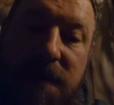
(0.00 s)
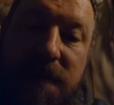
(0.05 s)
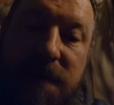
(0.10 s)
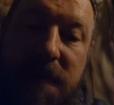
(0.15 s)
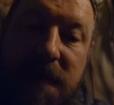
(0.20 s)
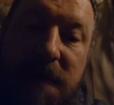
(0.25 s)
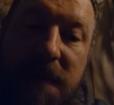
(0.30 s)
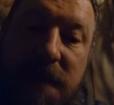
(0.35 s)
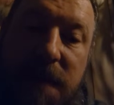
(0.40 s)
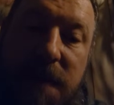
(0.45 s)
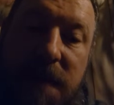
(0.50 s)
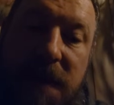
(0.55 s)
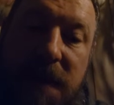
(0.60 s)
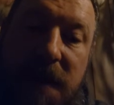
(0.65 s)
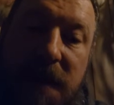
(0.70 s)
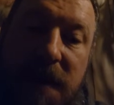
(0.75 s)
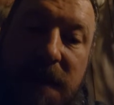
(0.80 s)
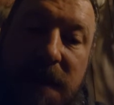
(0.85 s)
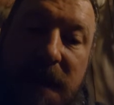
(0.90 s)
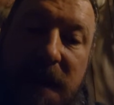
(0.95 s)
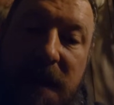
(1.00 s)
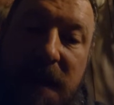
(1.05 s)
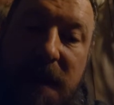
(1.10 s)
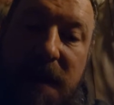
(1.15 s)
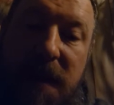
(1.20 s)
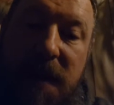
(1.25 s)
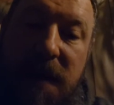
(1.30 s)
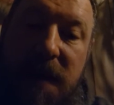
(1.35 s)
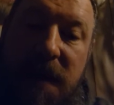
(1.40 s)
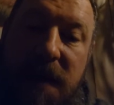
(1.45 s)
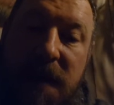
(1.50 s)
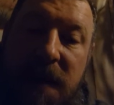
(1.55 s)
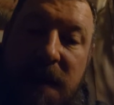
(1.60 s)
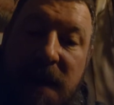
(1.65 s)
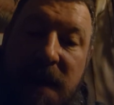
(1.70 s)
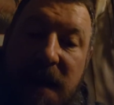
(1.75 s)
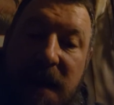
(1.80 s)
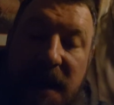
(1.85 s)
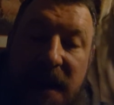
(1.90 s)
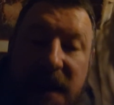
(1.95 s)
them here in Canada.
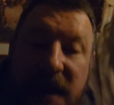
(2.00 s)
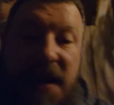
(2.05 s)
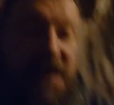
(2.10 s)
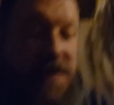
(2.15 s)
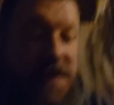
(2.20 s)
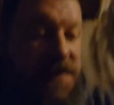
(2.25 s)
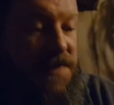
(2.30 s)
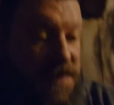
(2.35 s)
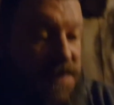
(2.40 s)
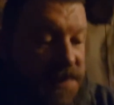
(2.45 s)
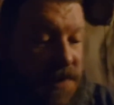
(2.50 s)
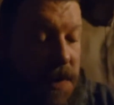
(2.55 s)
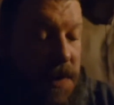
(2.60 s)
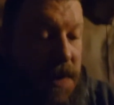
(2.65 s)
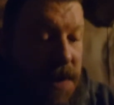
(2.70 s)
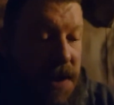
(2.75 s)
It is. So I